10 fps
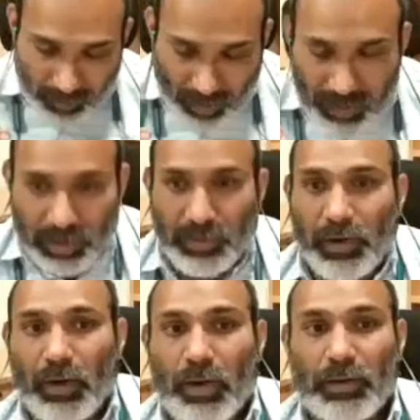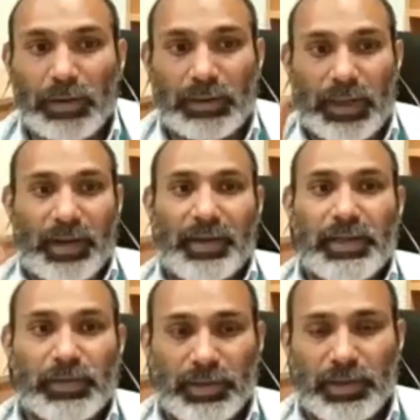civil law that
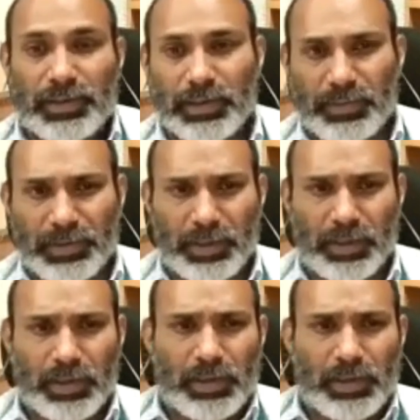deals with the CPC.